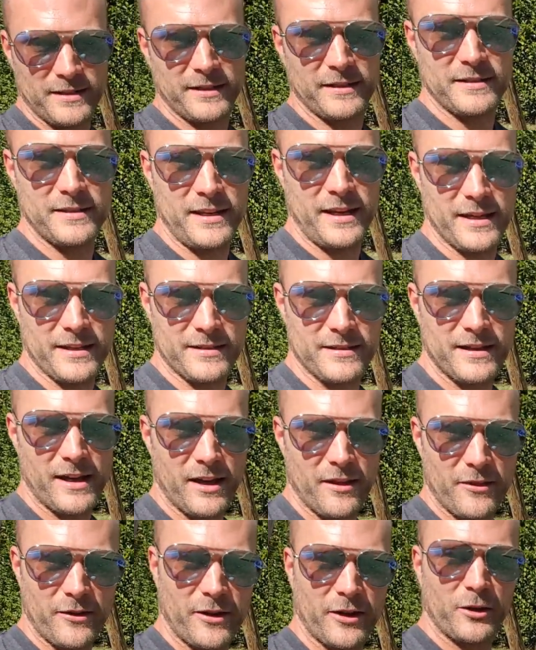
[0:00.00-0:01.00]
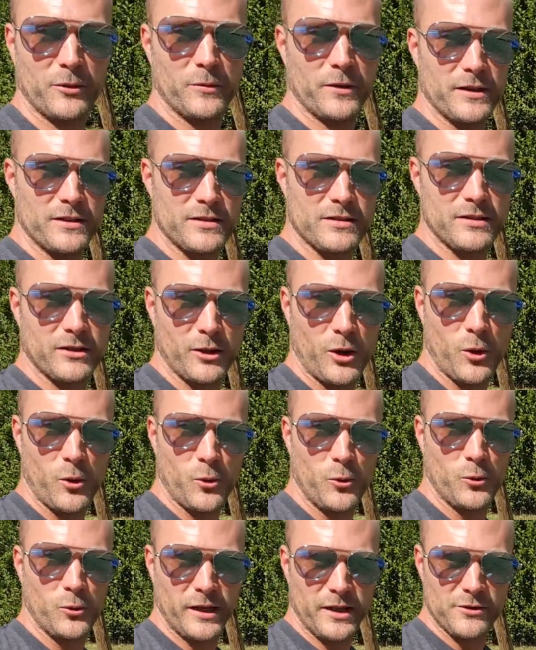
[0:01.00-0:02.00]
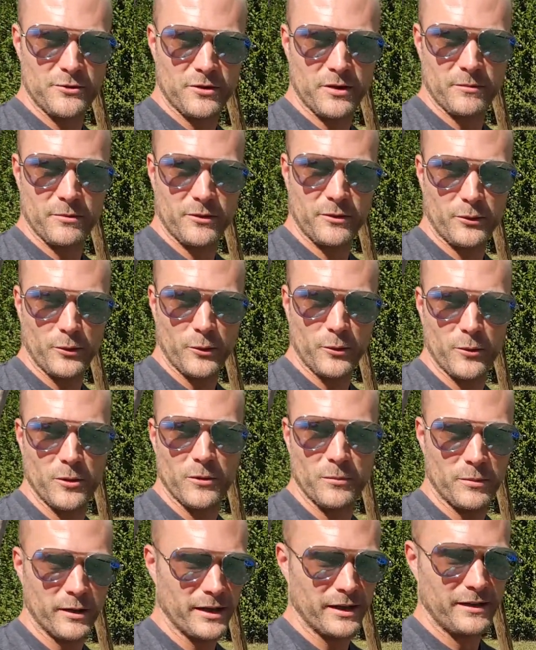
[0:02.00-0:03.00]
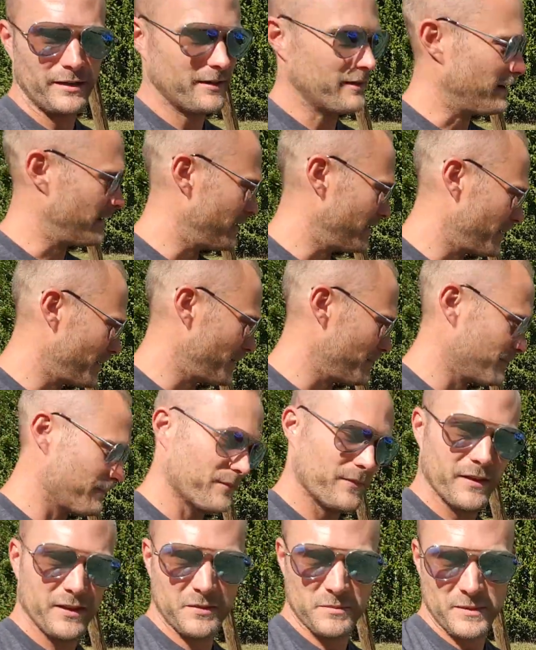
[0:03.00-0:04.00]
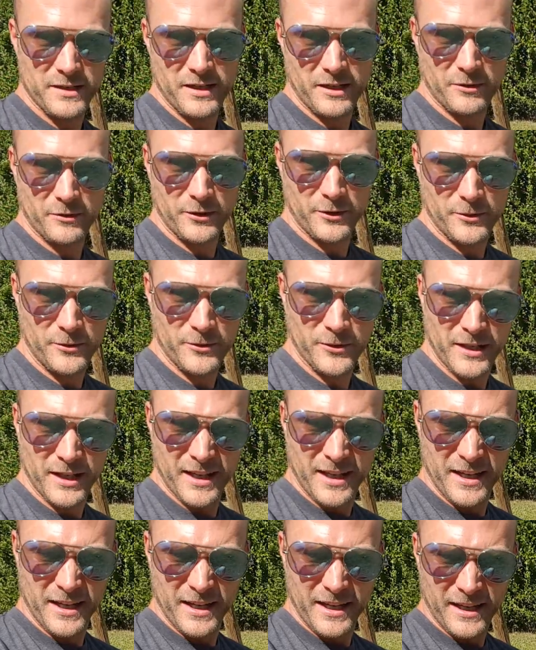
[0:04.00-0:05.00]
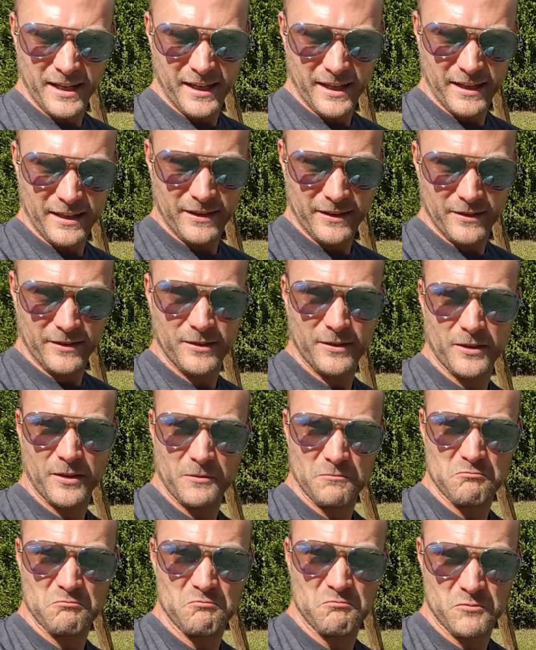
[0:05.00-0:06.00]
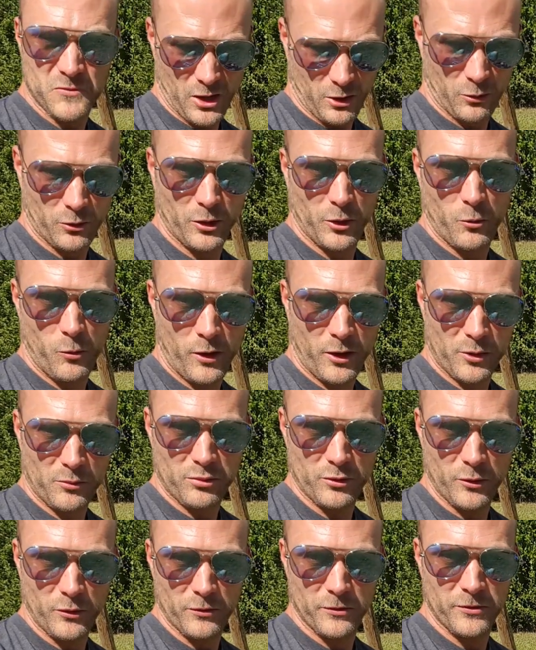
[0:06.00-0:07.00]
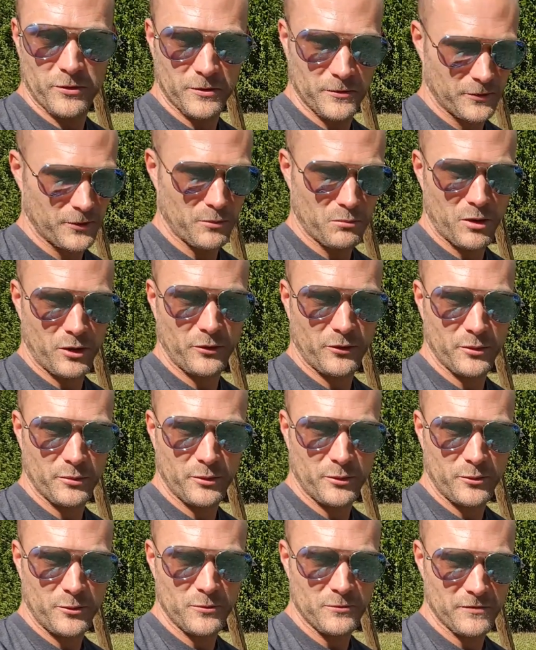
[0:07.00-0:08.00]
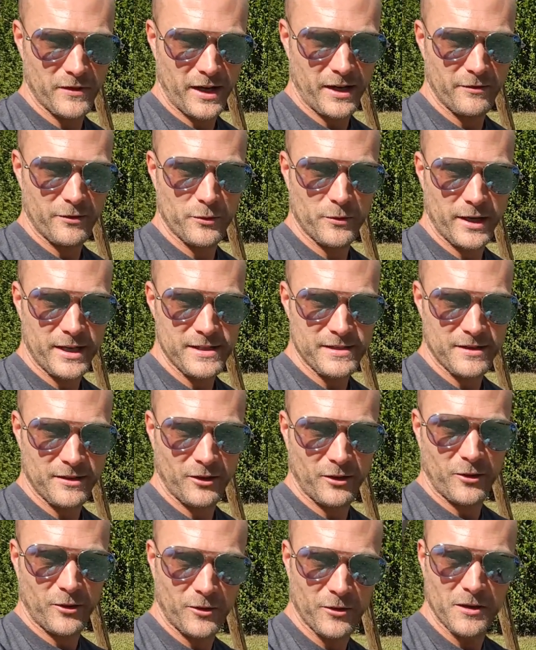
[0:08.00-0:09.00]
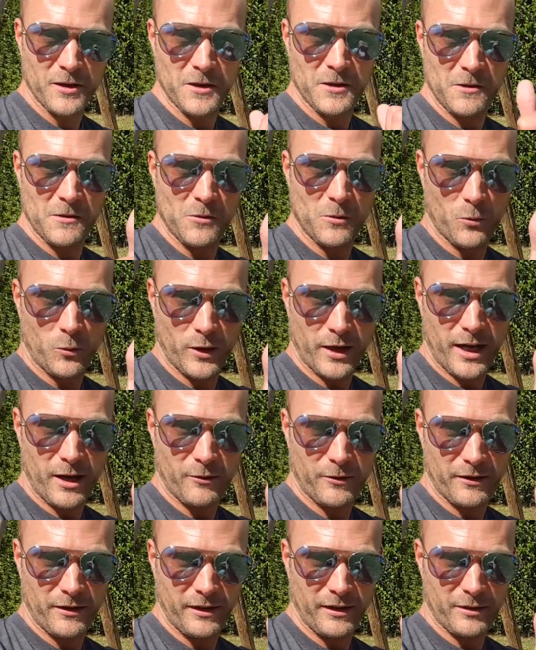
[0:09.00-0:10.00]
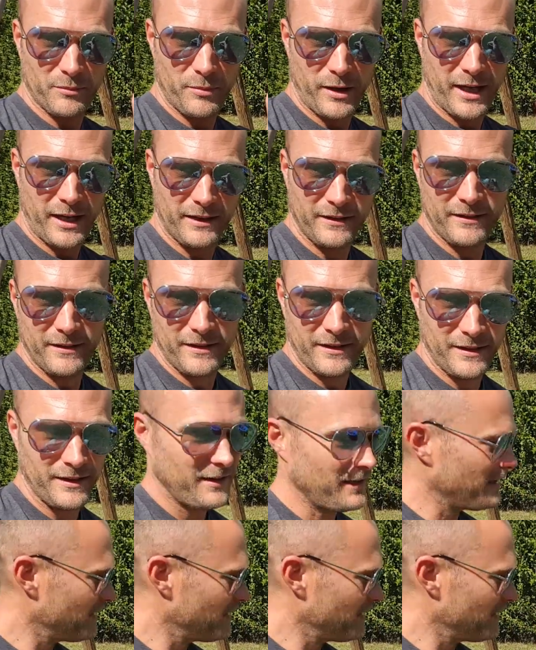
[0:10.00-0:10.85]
this test. I thought it would slowly drip through, but this material is totally waterproof. Submersible, heavy rains and all. 1 hour test passed.